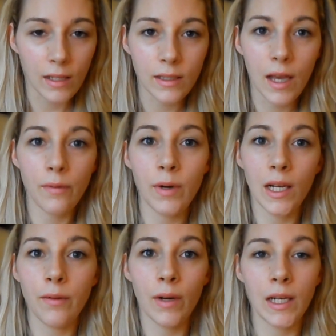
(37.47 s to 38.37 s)
and I
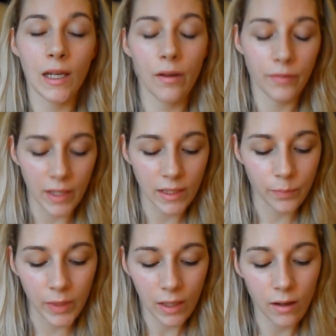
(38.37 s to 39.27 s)
really love
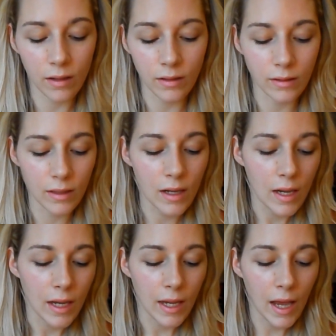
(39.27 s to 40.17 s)
this because
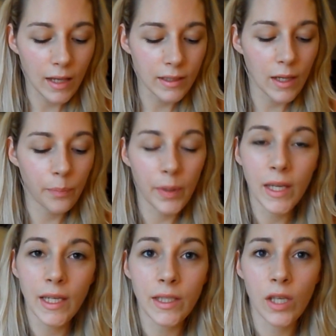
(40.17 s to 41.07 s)
it has a
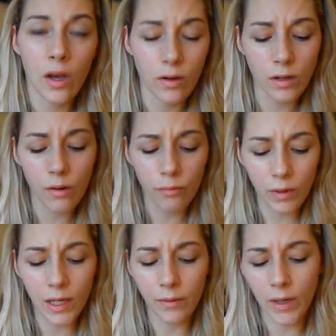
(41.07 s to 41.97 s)
pinky tone, a
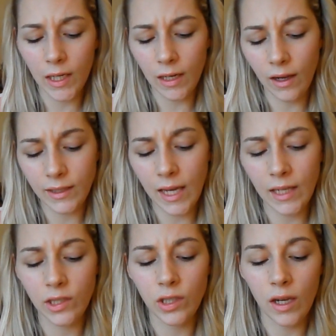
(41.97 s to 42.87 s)
really light
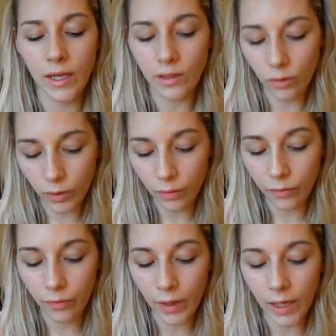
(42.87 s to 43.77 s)
texture, it's oil
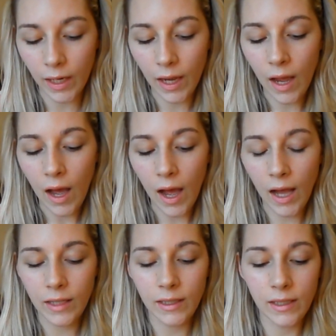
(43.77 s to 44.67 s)
free,
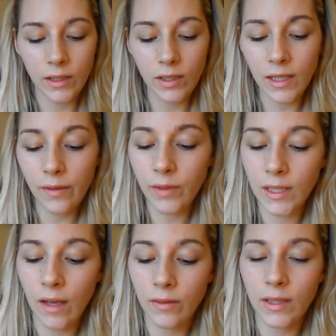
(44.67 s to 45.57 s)
and it just
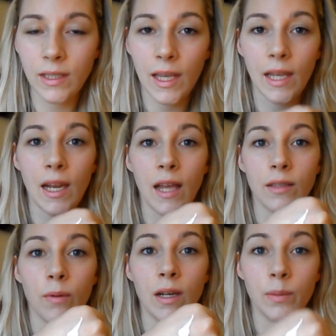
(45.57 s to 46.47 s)
evens out the skin
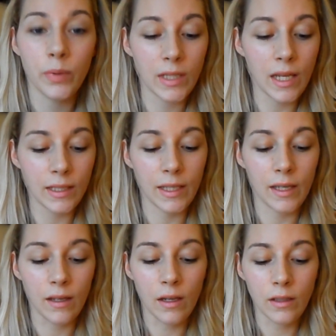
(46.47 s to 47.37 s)
as well as protecting
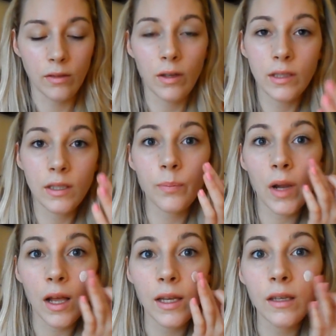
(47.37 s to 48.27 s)
it. So I just
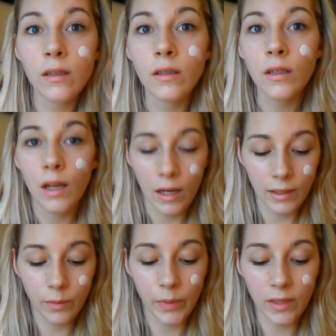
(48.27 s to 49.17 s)
apply a
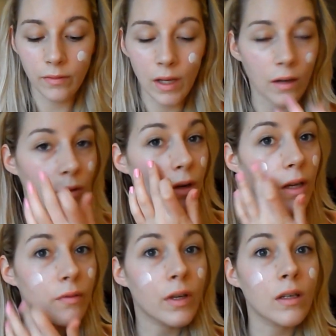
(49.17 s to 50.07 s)
little bit of that all
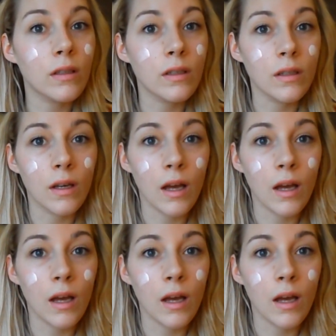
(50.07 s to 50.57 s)
over